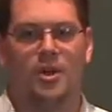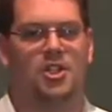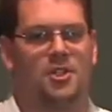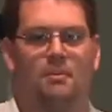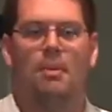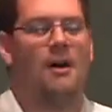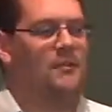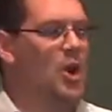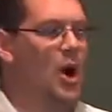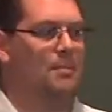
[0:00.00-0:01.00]
just puff
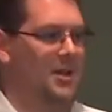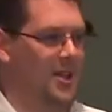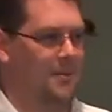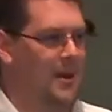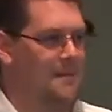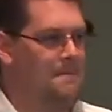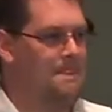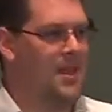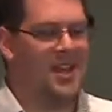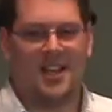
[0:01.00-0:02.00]
you up a little bit.
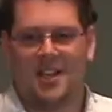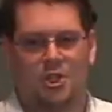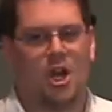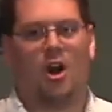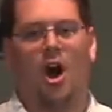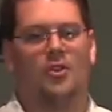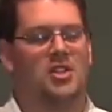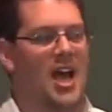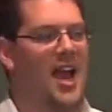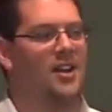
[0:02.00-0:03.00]
Share all the
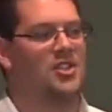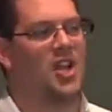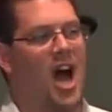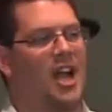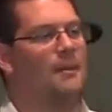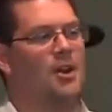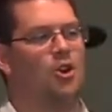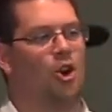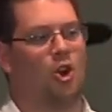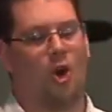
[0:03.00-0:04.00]
titles, talk about your
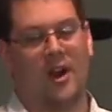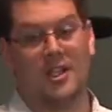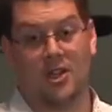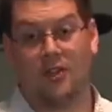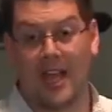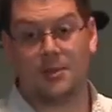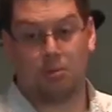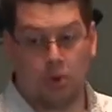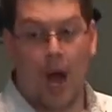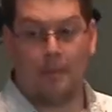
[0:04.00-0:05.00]
glory. And so that's
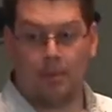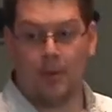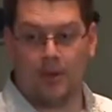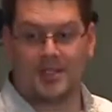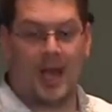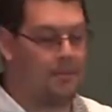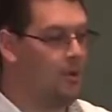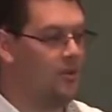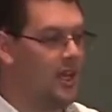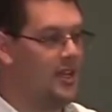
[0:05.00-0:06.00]
probably what's happening
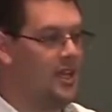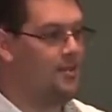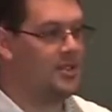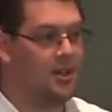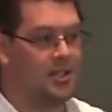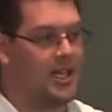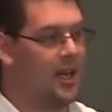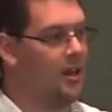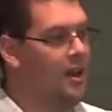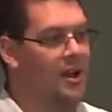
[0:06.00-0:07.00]
with Nicodemus here. He's saying,
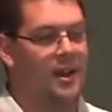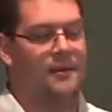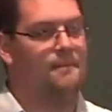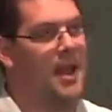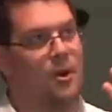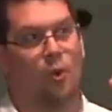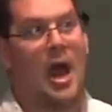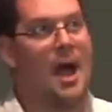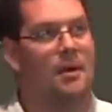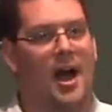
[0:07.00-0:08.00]
man,
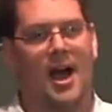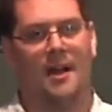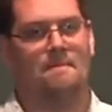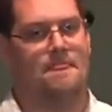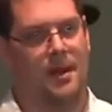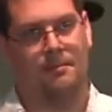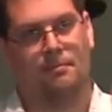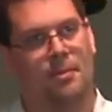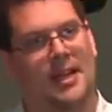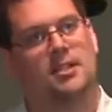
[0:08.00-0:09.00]
rabbi, a
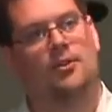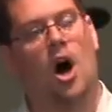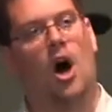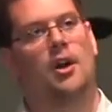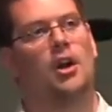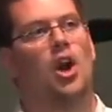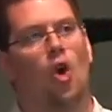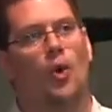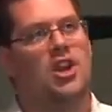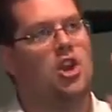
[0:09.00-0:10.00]
place of honor.
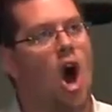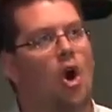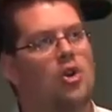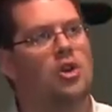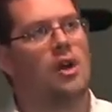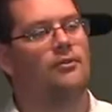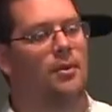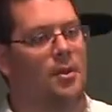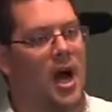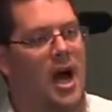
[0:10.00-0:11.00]
We know you come from
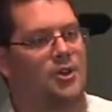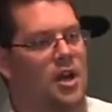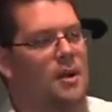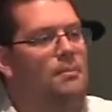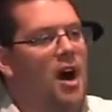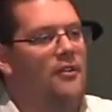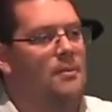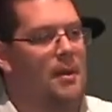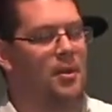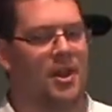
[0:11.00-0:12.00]
God. Try to puff him
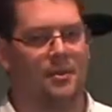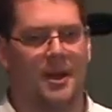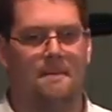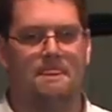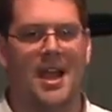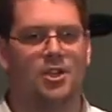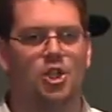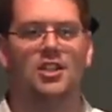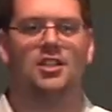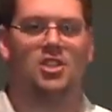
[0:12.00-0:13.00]
up a little bit. And
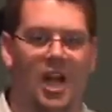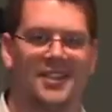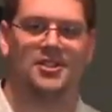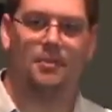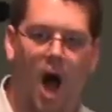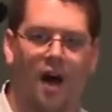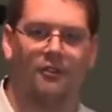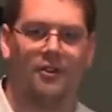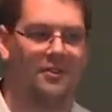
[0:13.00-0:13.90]
Jesus cuts him off,